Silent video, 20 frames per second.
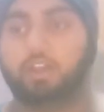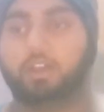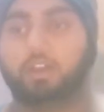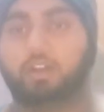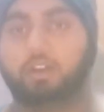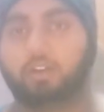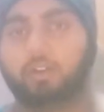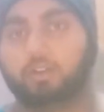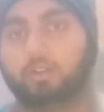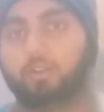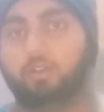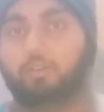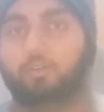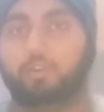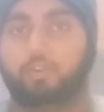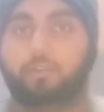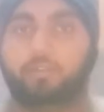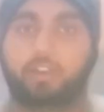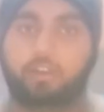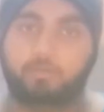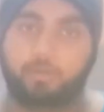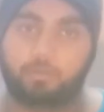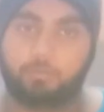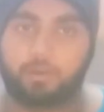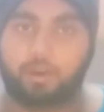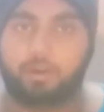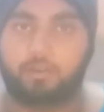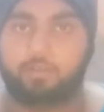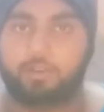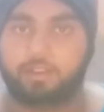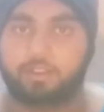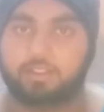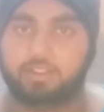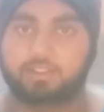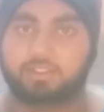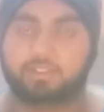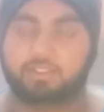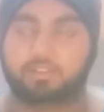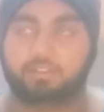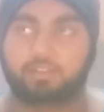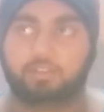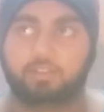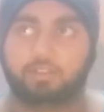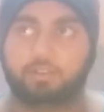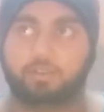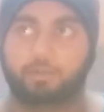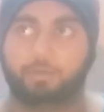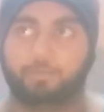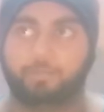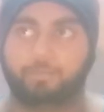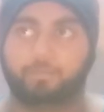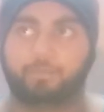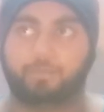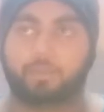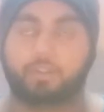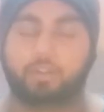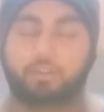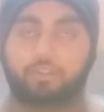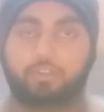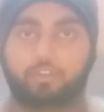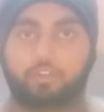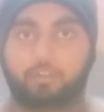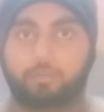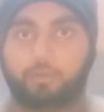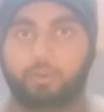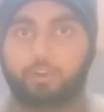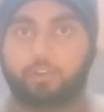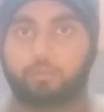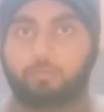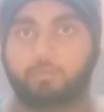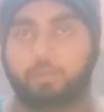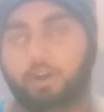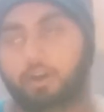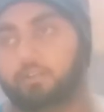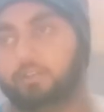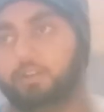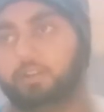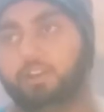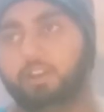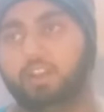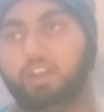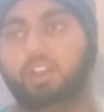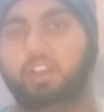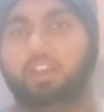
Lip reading: overwhelming power in this tournament of power.